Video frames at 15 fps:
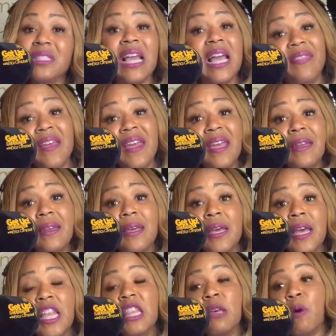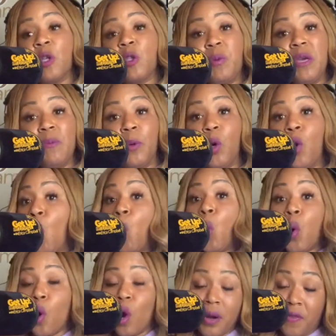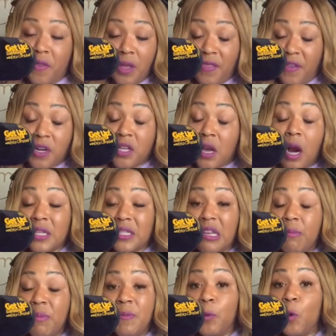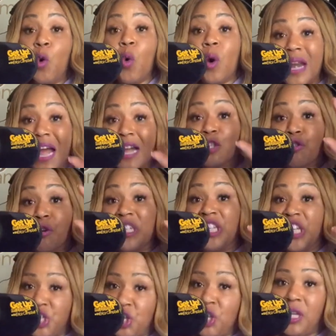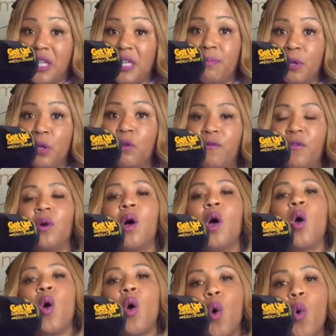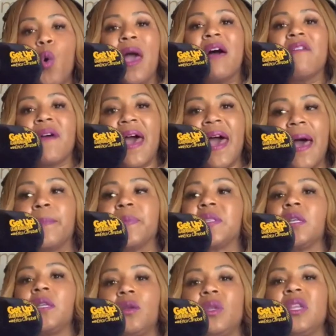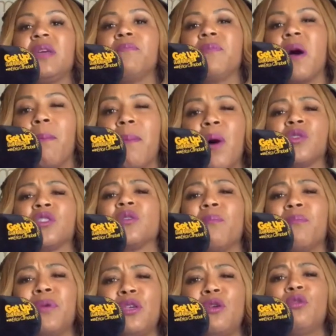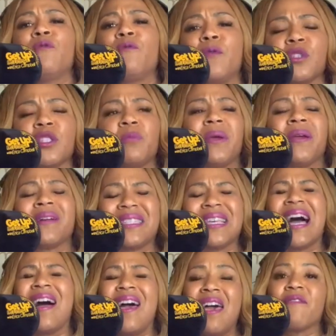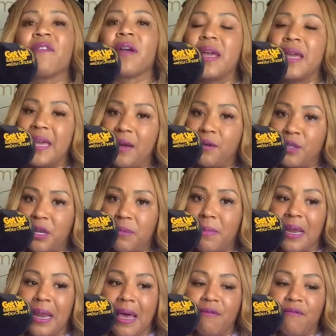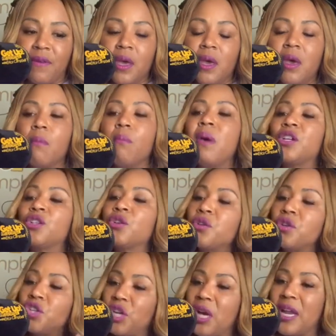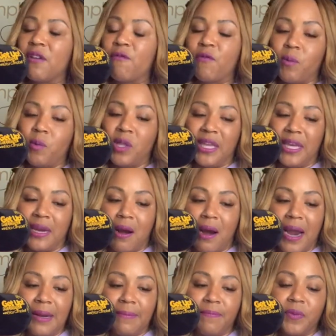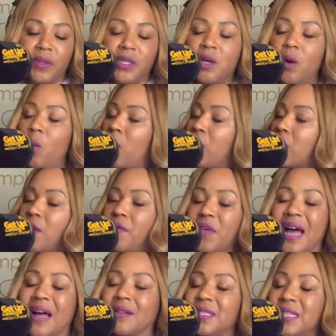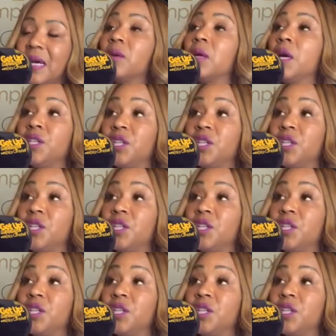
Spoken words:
And then the most people who are, there are some people who are not traditionally beautiful, who have absolutely the most beautiful spirits I ever encountered in my life. Make sure you're shining from within, all right? Don't work on the outside.